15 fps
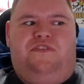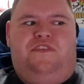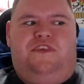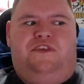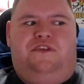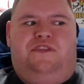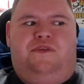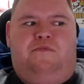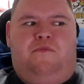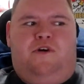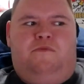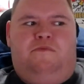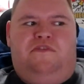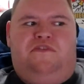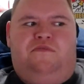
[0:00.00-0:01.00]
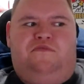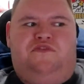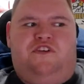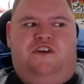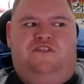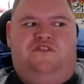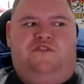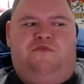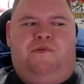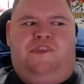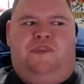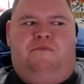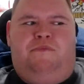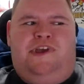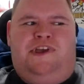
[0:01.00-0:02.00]
there might be some changes,
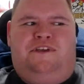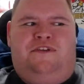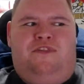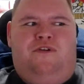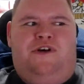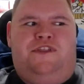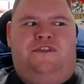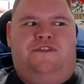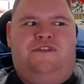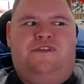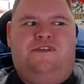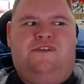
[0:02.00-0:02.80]
but the back line